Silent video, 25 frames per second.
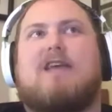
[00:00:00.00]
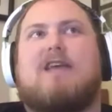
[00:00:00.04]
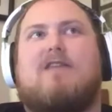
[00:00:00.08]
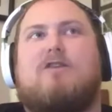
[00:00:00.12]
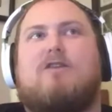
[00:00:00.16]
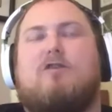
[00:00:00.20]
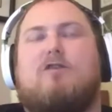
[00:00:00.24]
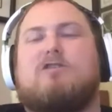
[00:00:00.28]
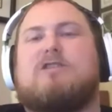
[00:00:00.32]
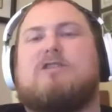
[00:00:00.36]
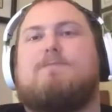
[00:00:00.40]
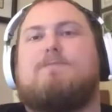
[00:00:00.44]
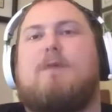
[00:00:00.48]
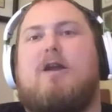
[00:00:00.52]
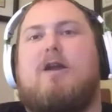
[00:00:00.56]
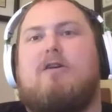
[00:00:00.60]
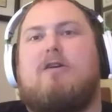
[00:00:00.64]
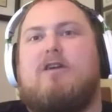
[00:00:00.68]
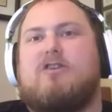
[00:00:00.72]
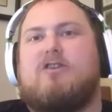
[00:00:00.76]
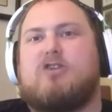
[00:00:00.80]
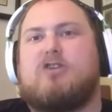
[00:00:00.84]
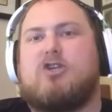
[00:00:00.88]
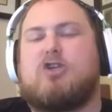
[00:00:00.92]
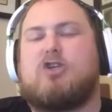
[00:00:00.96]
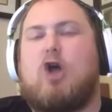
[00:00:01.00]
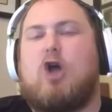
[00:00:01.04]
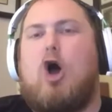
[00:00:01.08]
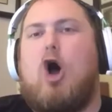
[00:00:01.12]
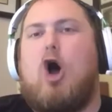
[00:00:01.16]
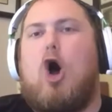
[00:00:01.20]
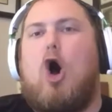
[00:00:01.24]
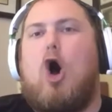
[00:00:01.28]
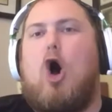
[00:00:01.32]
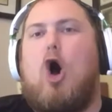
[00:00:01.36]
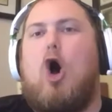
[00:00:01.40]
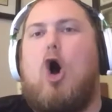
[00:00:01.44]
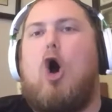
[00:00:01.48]
their spirit just
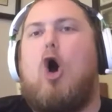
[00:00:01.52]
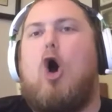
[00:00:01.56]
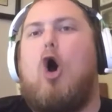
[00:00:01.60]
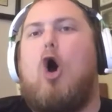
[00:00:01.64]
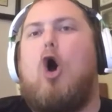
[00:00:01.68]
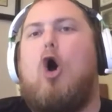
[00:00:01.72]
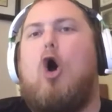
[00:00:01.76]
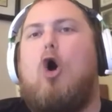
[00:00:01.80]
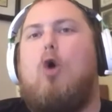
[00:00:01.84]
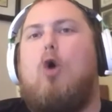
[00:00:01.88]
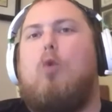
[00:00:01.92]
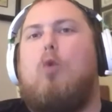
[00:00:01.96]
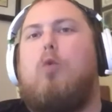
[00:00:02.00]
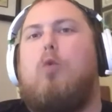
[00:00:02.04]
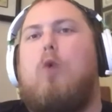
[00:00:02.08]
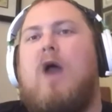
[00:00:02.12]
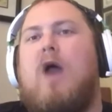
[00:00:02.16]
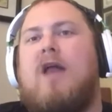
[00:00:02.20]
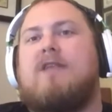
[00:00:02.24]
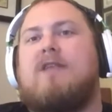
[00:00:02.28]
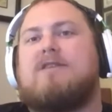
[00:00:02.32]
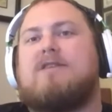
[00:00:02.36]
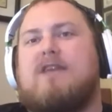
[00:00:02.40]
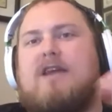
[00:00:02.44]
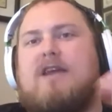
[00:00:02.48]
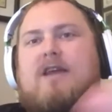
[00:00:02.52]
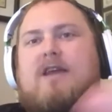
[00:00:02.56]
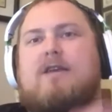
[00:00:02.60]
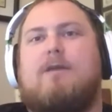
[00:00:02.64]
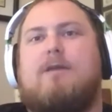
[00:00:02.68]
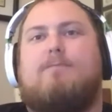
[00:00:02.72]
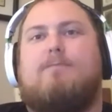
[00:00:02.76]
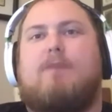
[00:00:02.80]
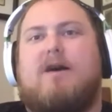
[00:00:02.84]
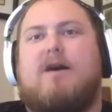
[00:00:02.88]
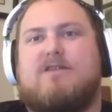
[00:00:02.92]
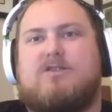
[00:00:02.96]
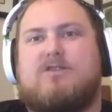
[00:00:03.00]
all went into
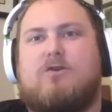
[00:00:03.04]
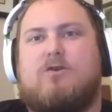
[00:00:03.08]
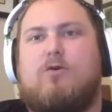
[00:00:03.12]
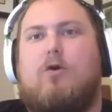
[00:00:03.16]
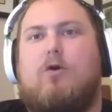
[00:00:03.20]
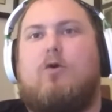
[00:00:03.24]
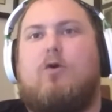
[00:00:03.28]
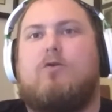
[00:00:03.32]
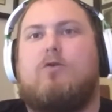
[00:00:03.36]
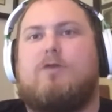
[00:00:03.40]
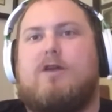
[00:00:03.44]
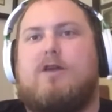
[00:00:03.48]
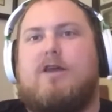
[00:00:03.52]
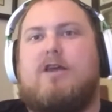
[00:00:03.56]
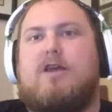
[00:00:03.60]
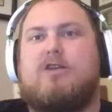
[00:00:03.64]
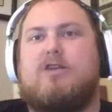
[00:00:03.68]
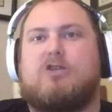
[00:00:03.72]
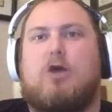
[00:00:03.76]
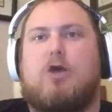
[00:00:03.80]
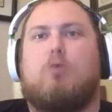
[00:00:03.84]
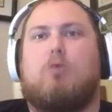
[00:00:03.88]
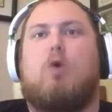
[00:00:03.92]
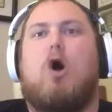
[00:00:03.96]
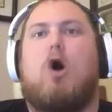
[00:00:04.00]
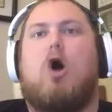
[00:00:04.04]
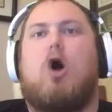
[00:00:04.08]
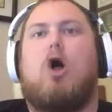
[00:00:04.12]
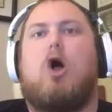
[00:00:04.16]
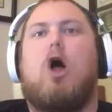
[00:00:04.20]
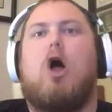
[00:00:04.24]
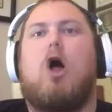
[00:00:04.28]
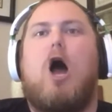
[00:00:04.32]
Buster Olney. He's like, well,